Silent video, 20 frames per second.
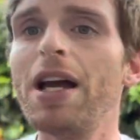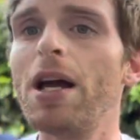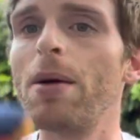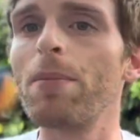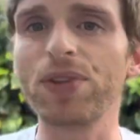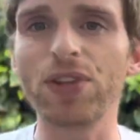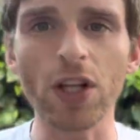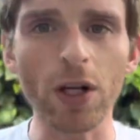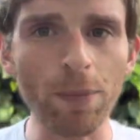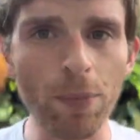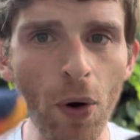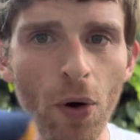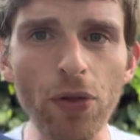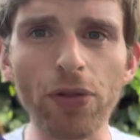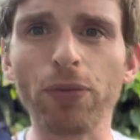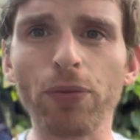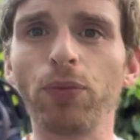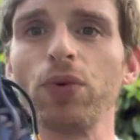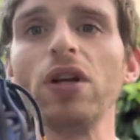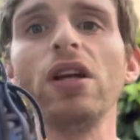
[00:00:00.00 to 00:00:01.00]
but they're
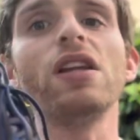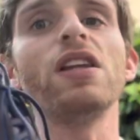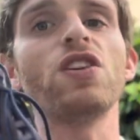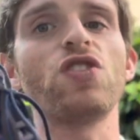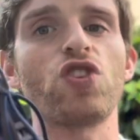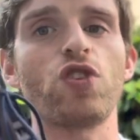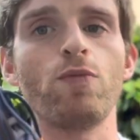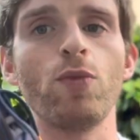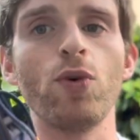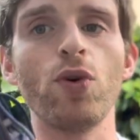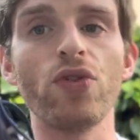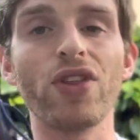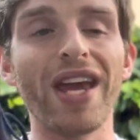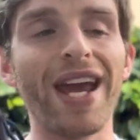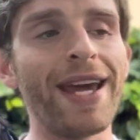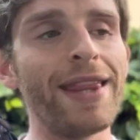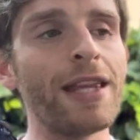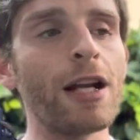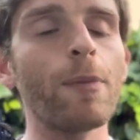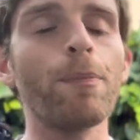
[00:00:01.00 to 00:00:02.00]
both really smooth,
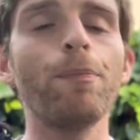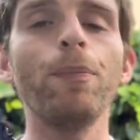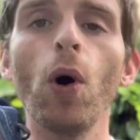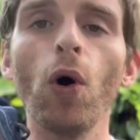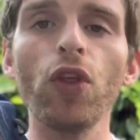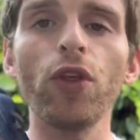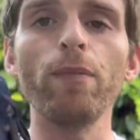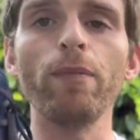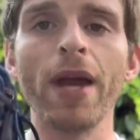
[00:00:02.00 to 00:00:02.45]
and they're both